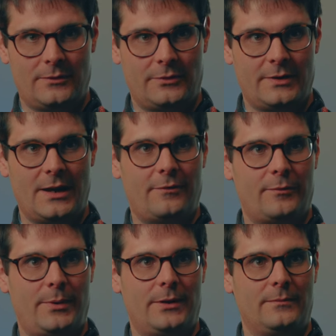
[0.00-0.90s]
Staff
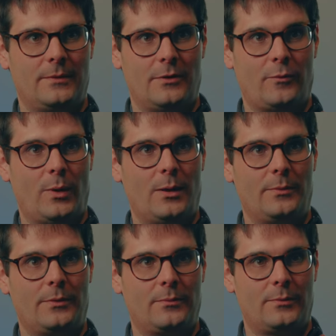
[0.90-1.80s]
have been
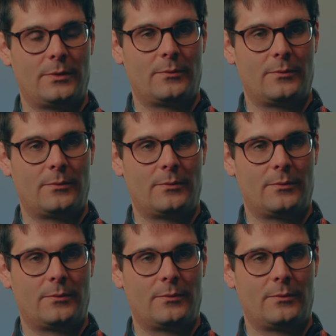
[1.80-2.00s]
overwhelmed with the